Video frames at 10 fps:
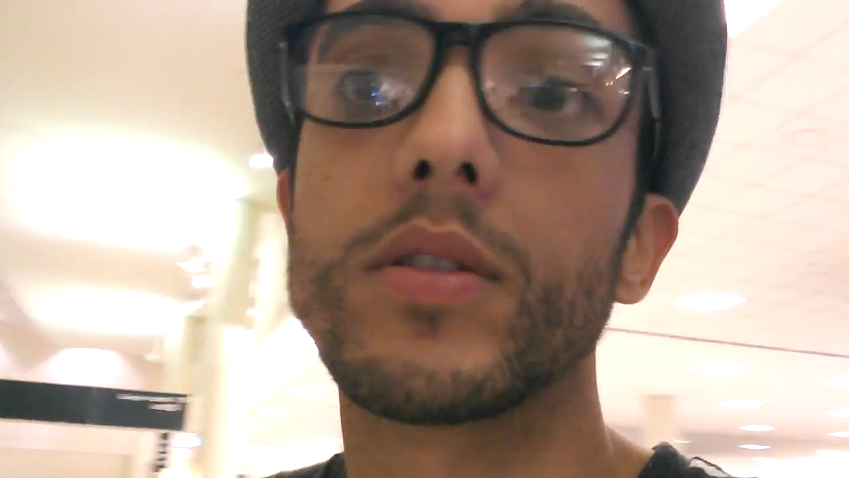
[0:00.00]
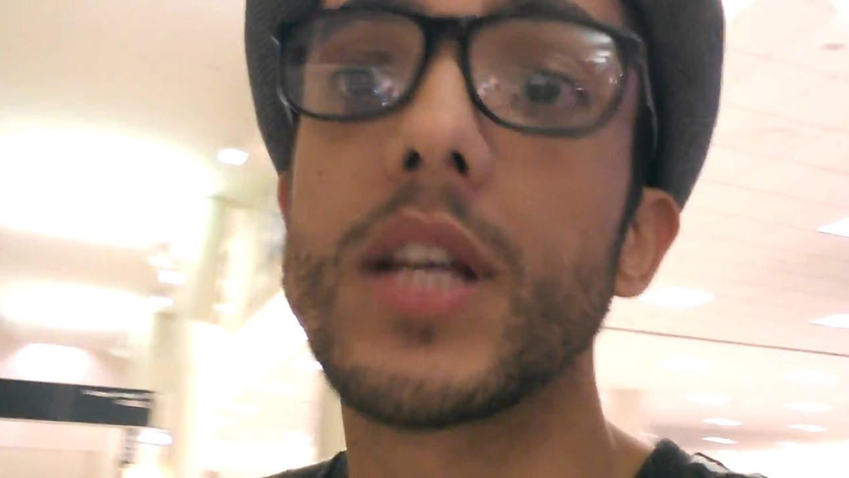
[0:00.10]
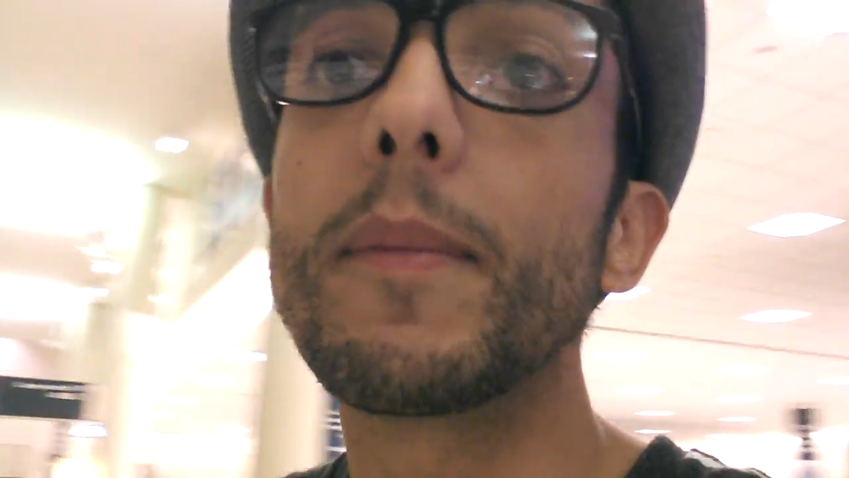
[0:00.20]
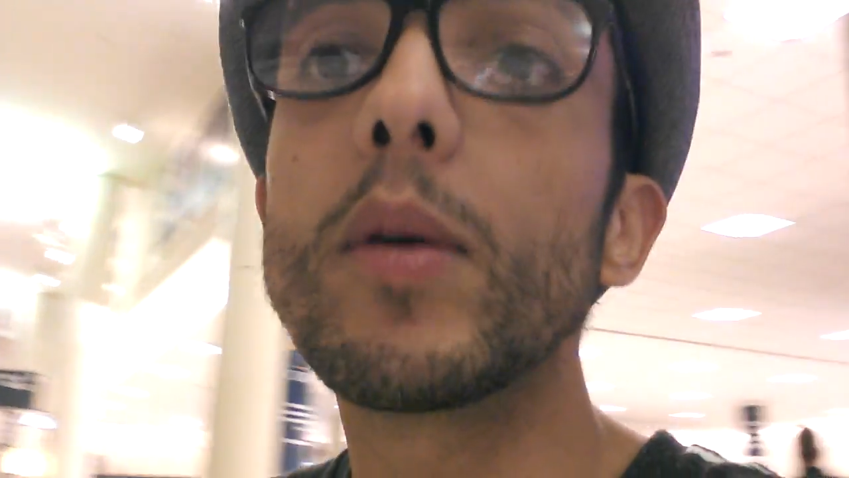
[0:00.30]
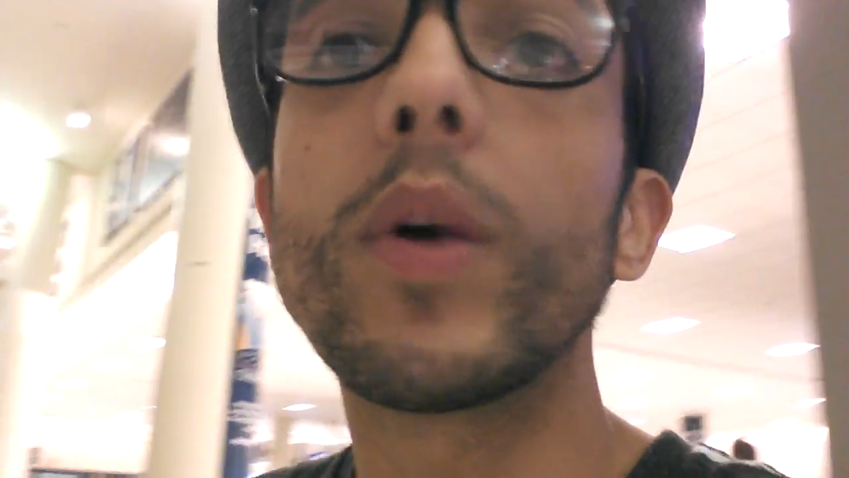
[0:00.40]

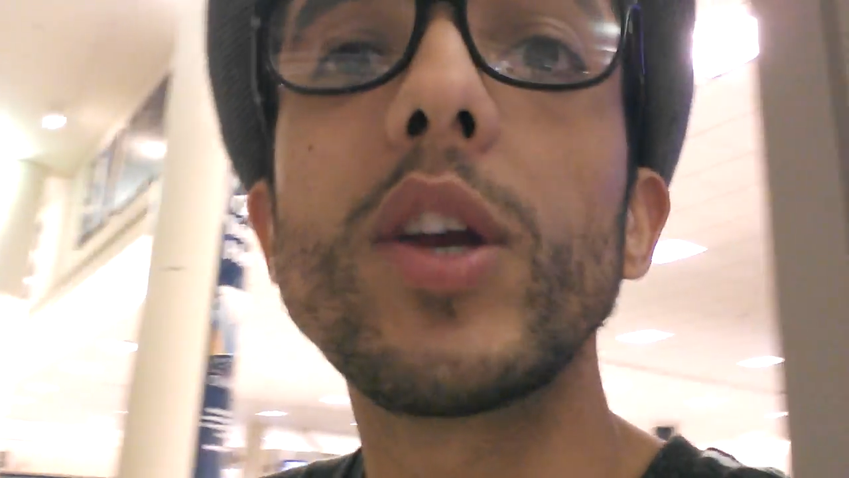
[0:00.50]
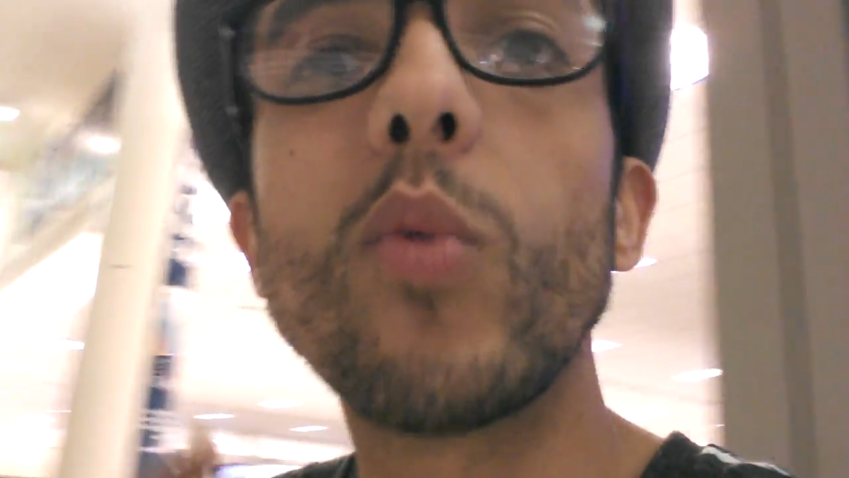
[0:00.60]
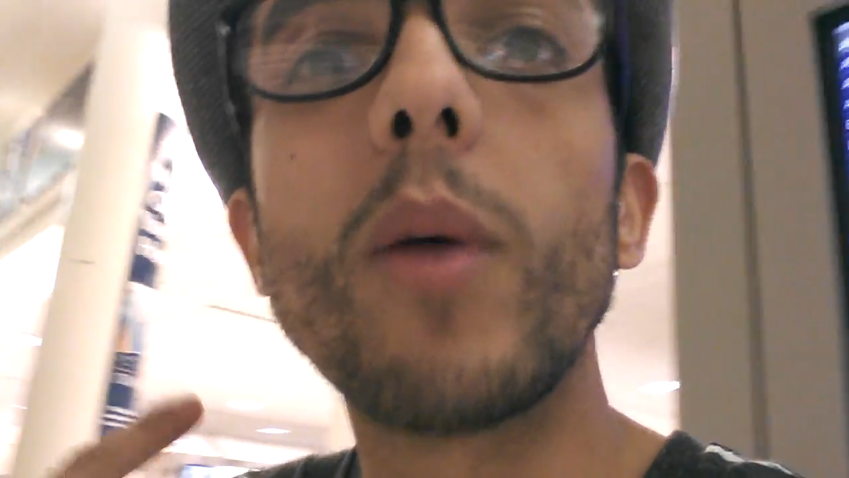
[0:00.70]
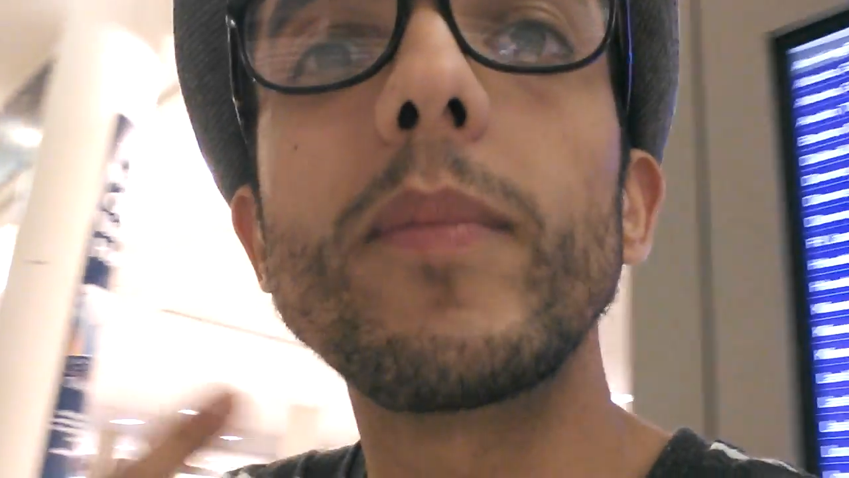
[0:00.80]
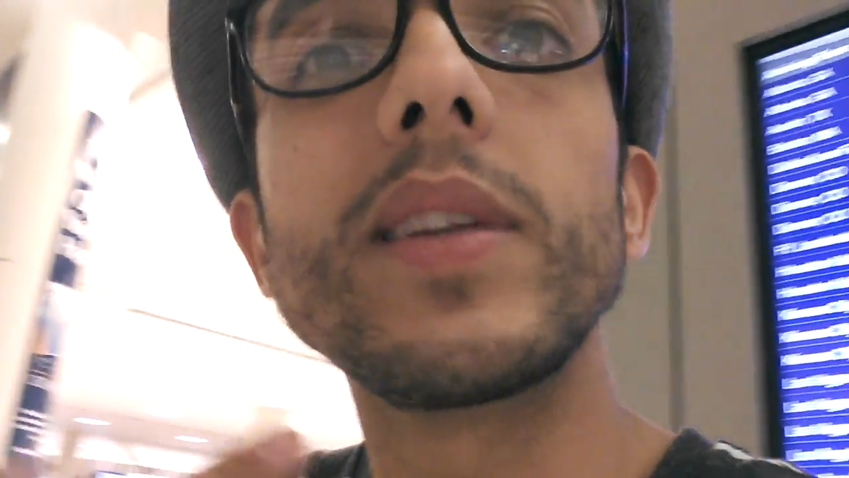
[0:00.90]
Tell me what you
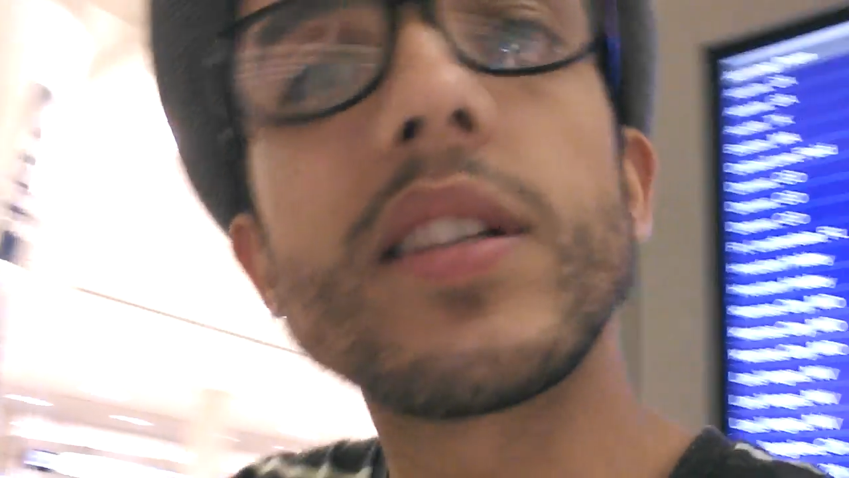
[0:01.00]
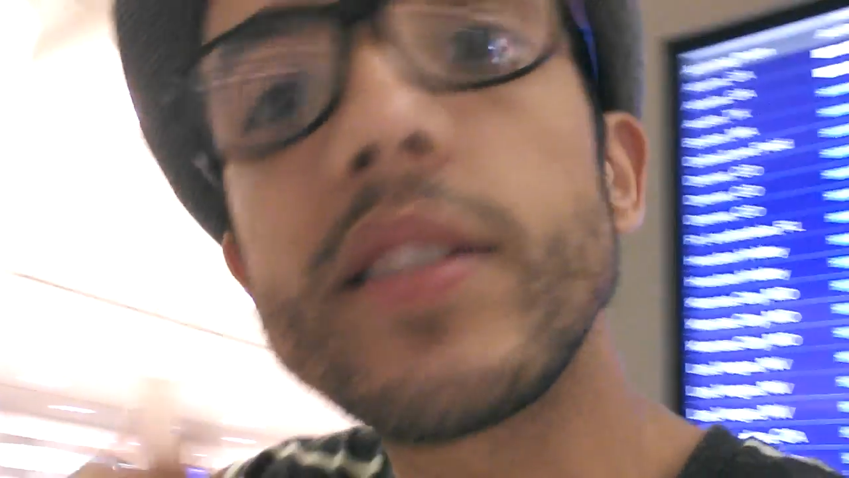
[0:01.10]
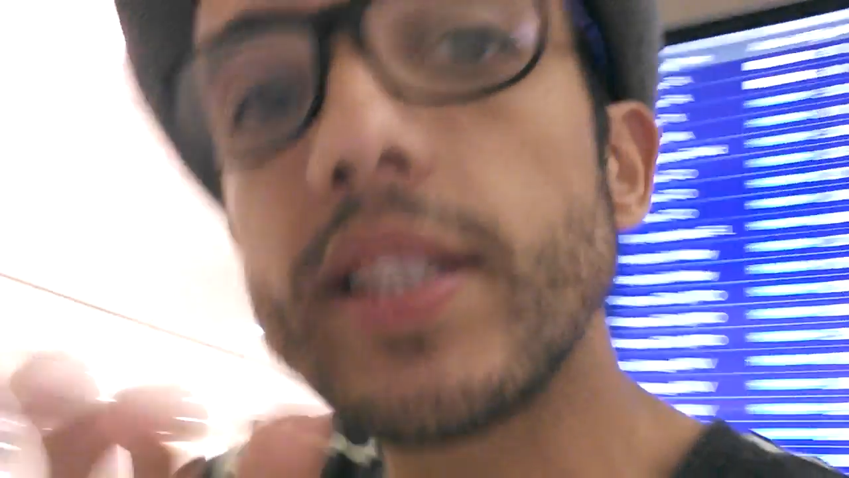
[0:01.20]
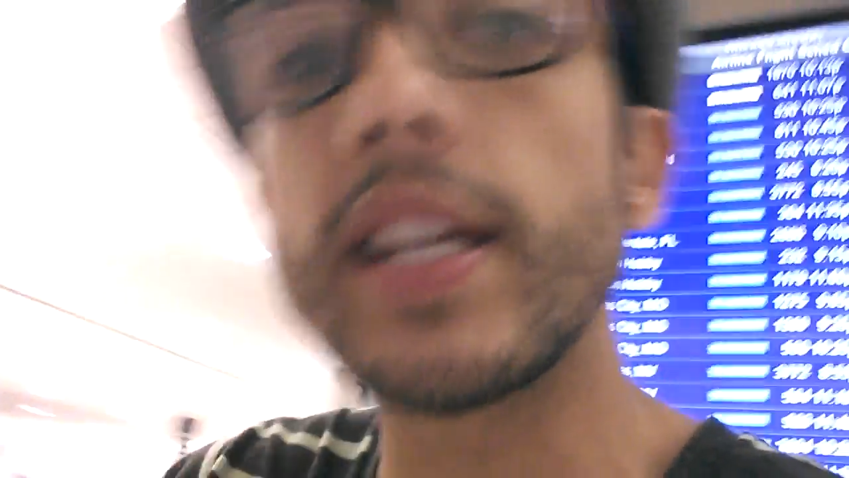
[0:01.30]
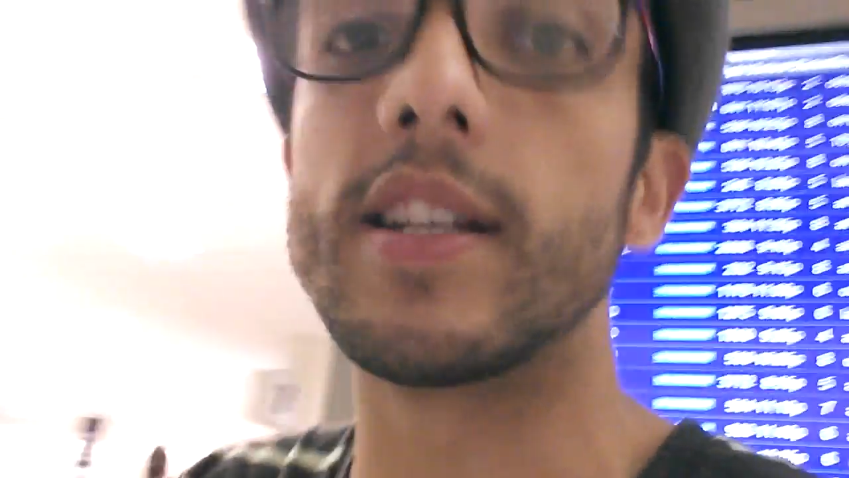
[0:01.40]
want to
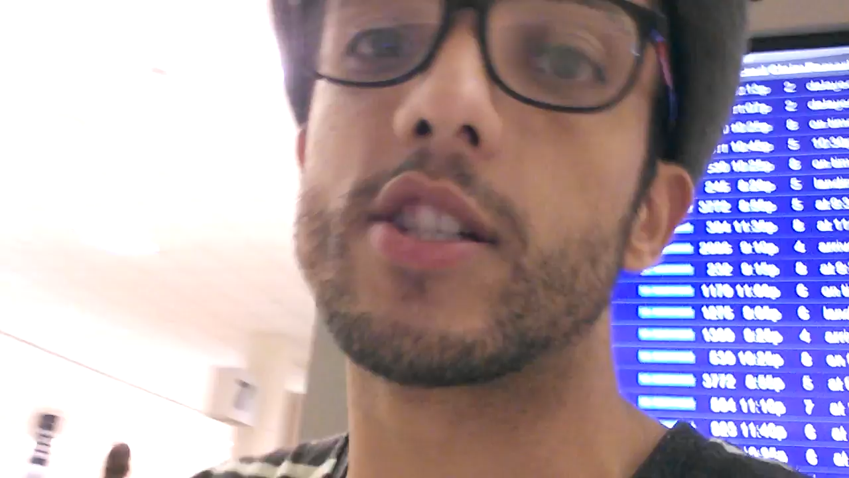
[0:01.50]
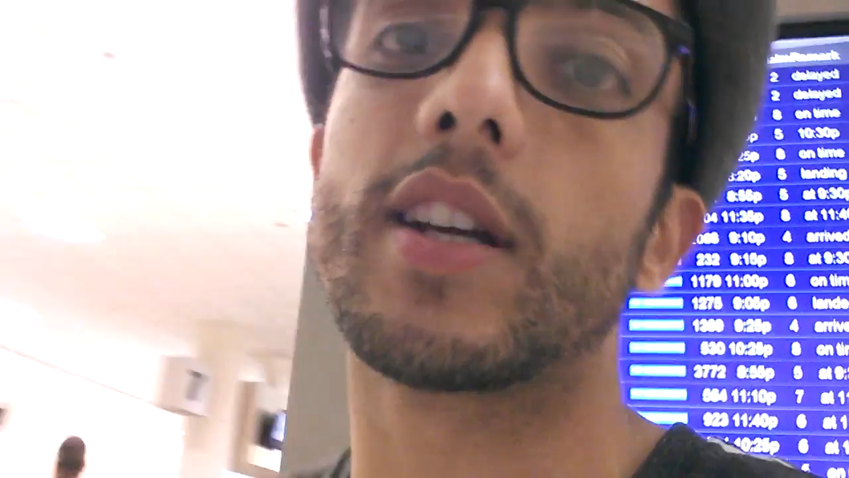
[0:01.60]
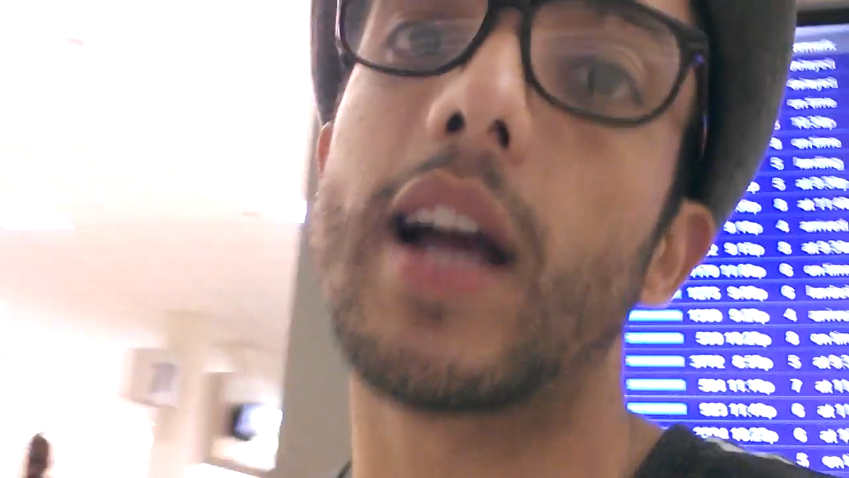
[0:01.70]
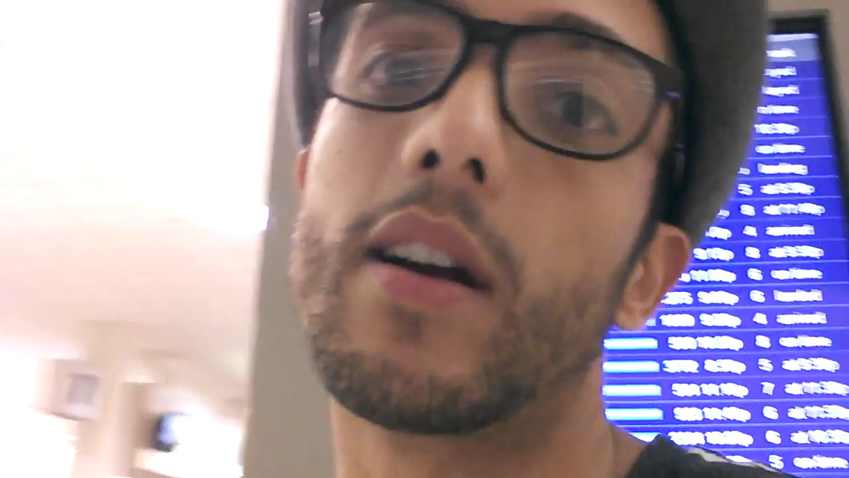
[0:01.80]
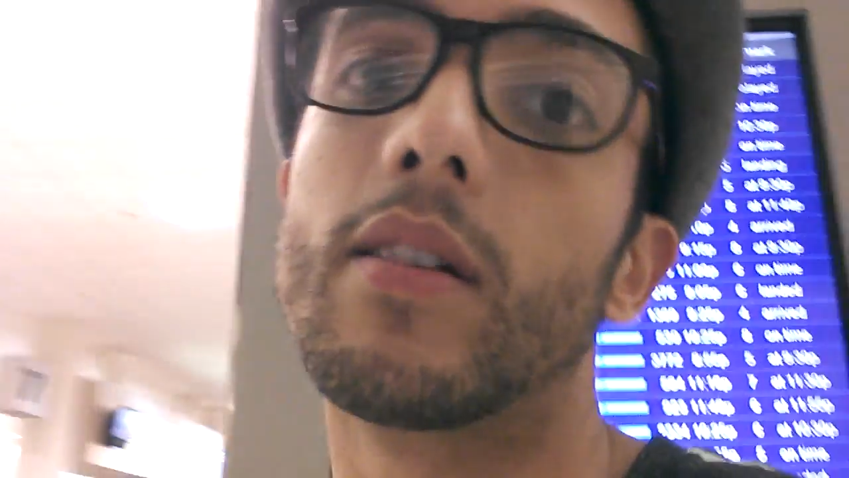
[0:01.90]
see in
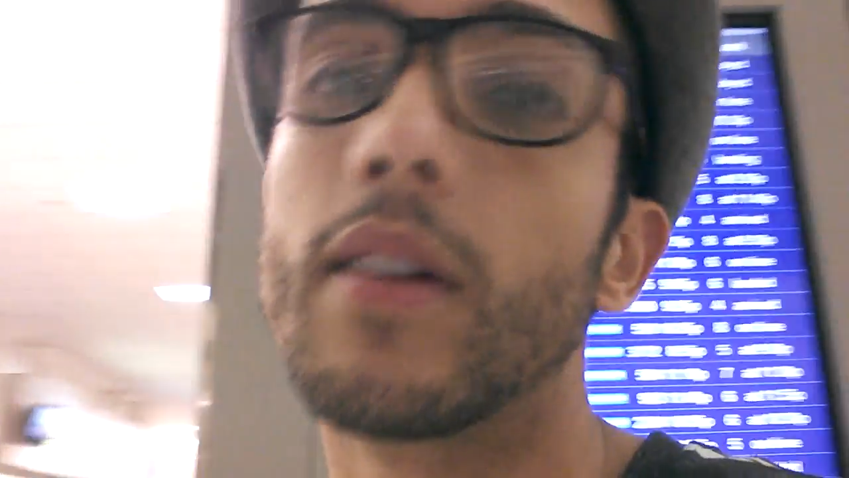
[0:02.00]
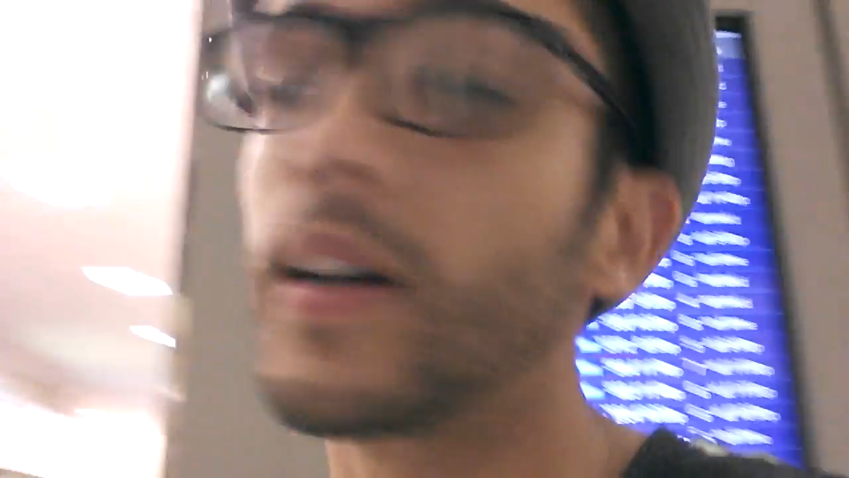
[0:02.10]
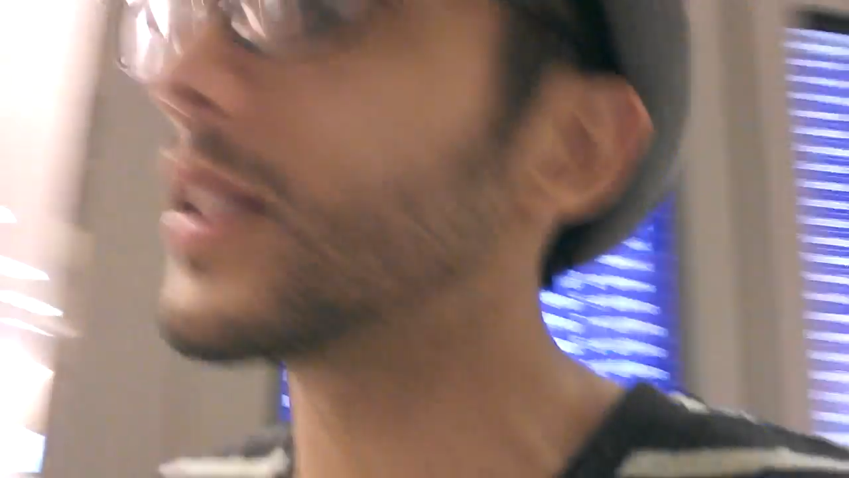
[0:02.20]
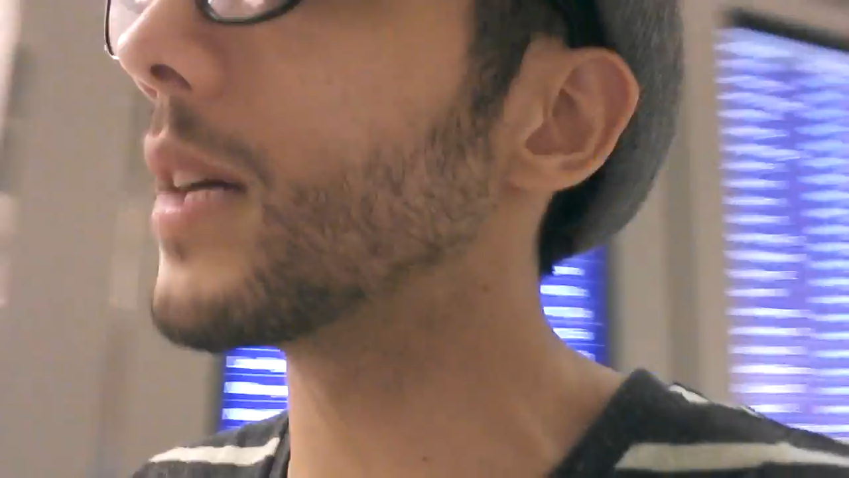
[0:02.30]
Chicago, alright?